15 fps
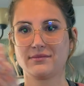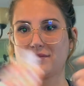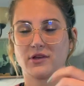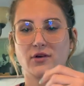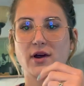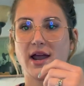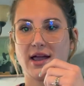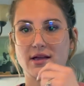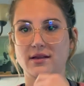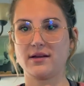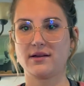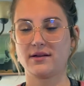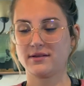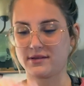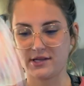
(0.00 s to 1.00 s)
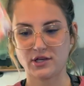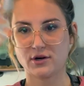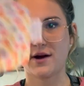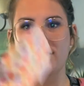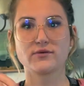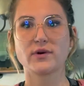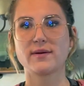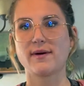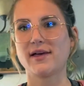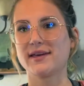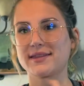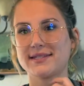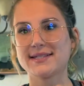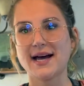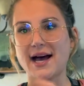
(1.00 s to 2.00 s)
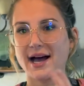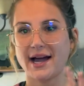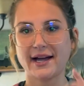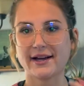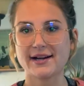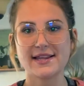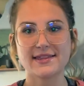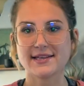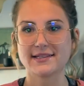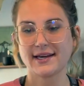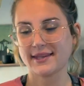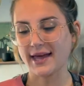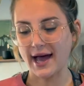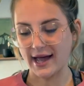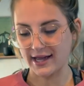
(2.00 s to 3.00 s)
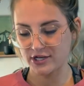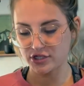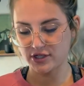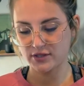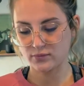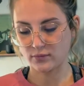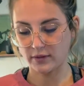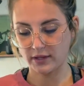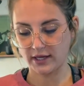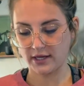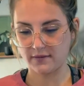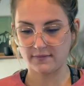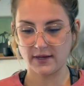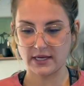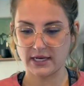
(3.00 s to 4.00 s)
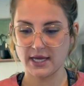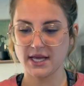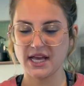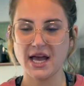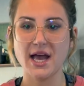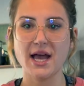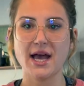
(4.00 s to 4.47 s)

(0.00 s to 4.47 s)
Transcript: great and you don't have to worry about like the tie or anything like that it's just really convenient